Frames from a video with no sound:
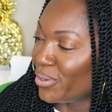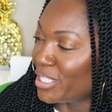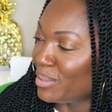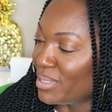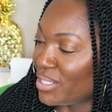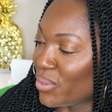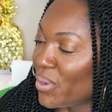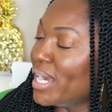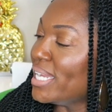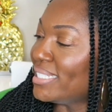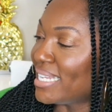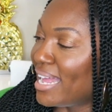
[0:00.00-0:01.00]
Christmas or
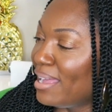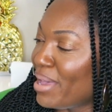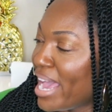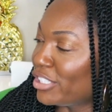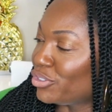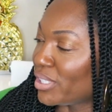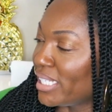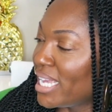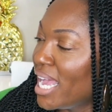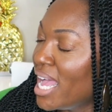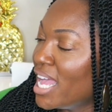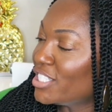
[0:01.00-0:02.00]
anytime actually.